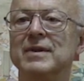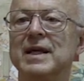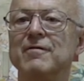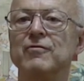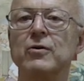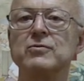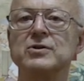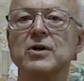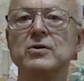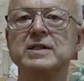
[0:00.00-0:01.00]
they have
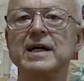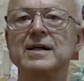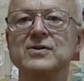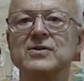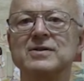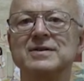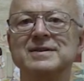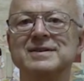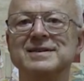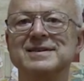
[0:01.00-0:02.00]
roach hotels
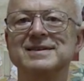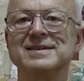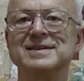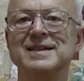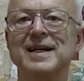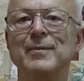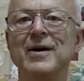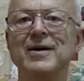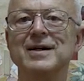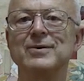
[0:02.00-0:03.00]
in
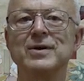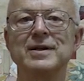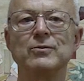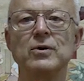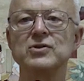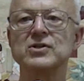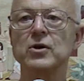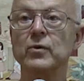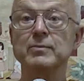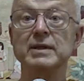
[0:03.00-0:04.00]
America where the roaches
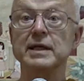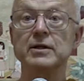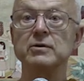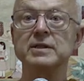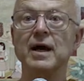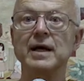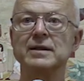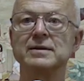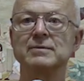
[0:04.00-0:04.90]
go in but they don't die,